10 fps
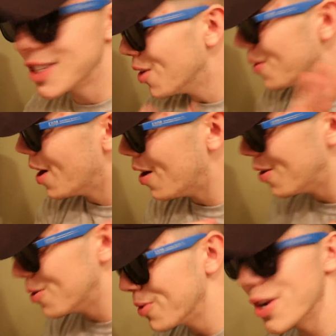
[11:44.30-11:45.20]

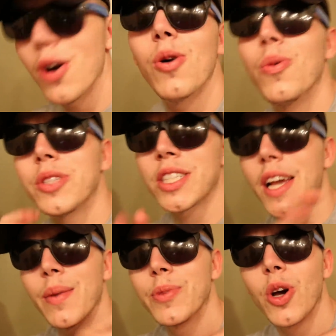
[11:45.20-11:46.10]
oh no,
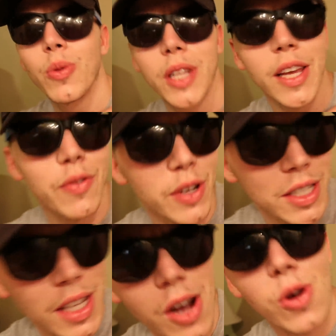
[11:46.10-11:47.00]
Sam, don't leave
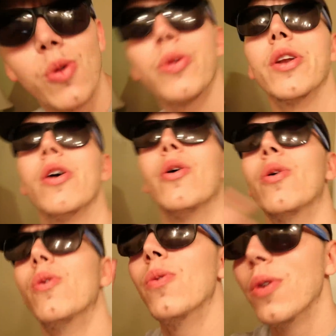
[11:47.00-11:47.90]
us.
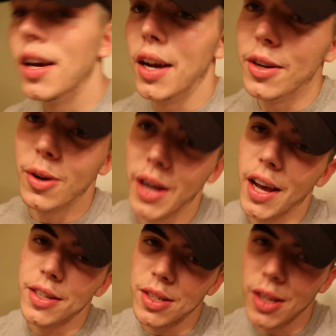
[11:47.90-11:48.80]
Oh no. I know,
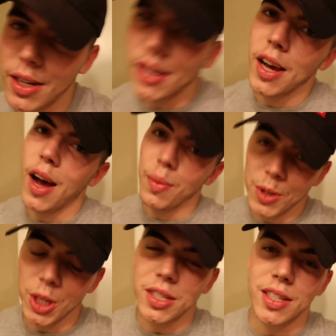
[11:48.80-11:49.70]
guys. Look, I'm
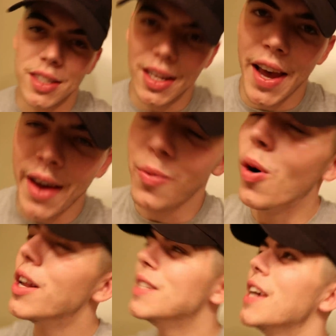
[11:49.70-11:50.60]
just as sad.
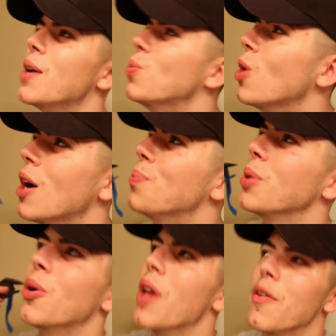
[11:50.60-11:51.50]
One day we'll
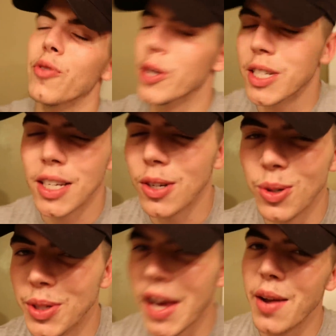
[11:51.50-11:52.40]
upload every
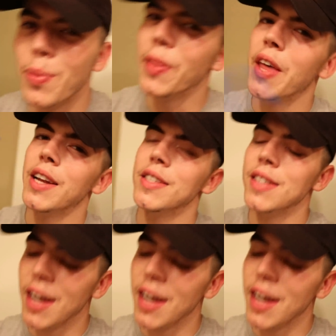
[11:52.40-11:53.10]
single day, but that is